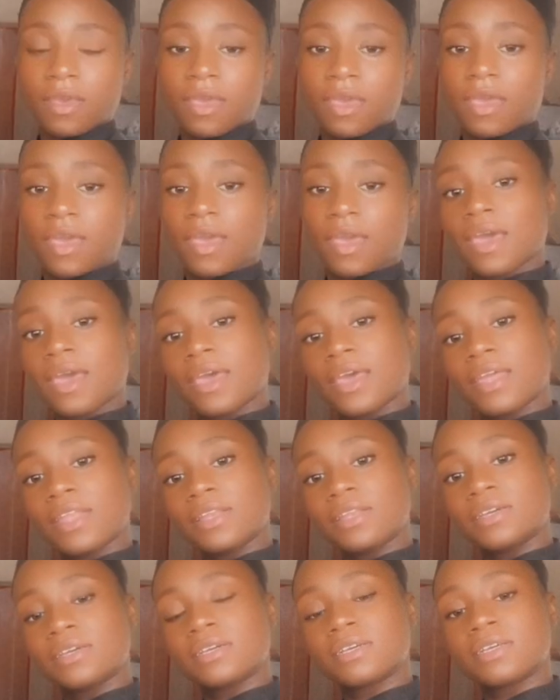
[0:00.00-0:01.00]

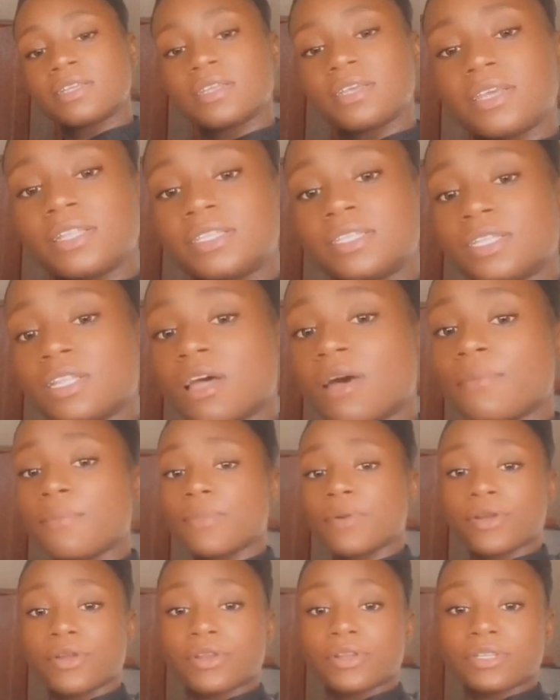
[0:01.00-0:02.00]
And it's not
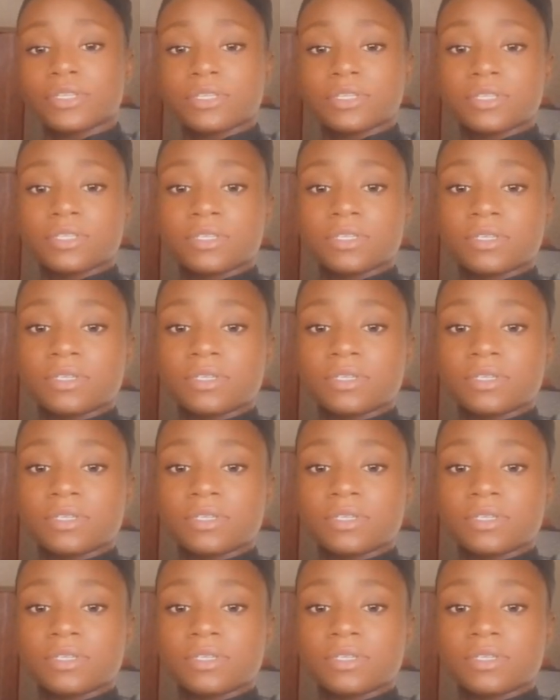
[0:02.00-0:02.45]
burnt.